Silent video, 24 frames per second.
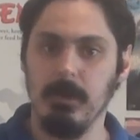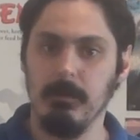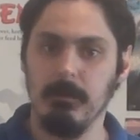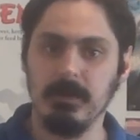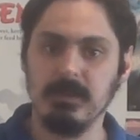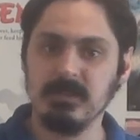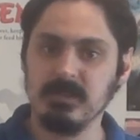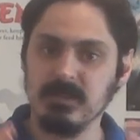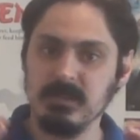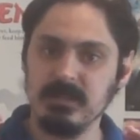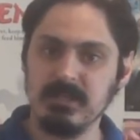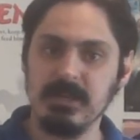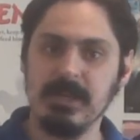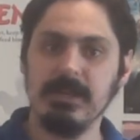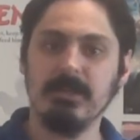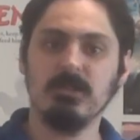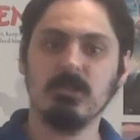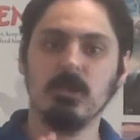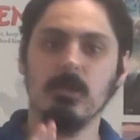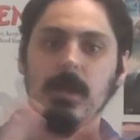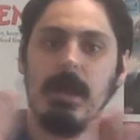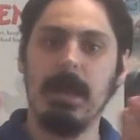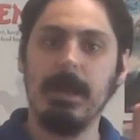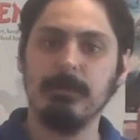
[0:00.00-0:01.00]
because it
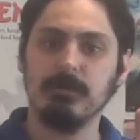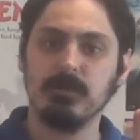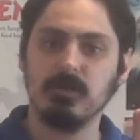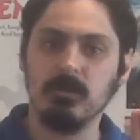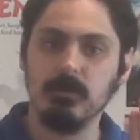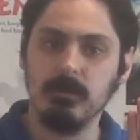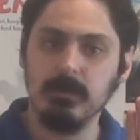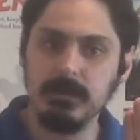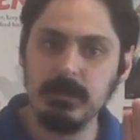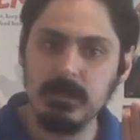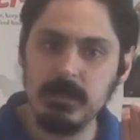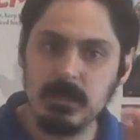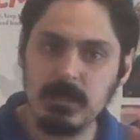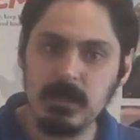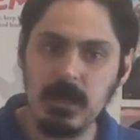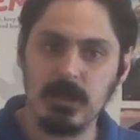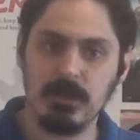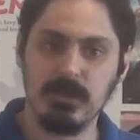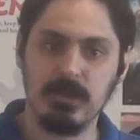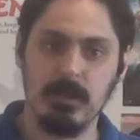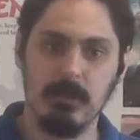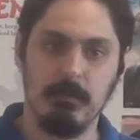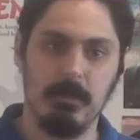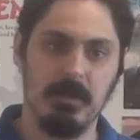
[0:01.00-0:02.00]
tells you absolutely
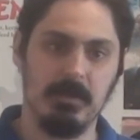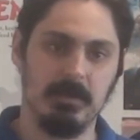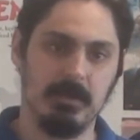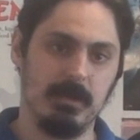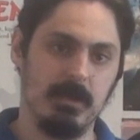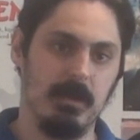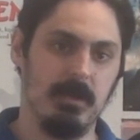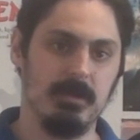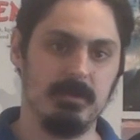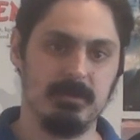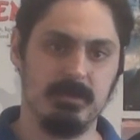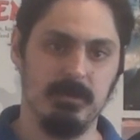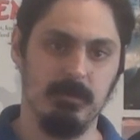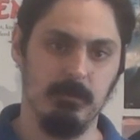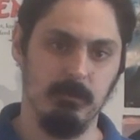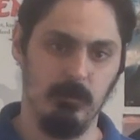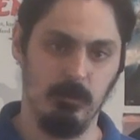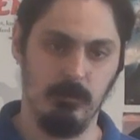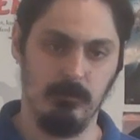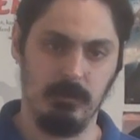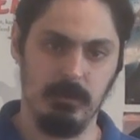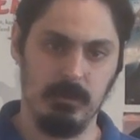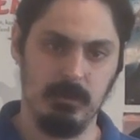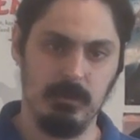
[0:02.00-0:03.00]
nothing about the content of the
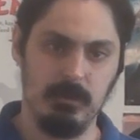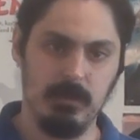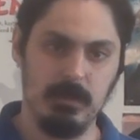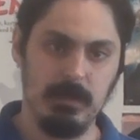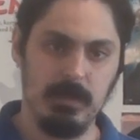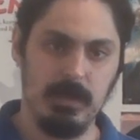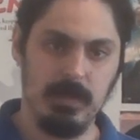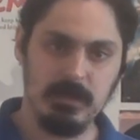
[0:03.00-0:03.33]
movie,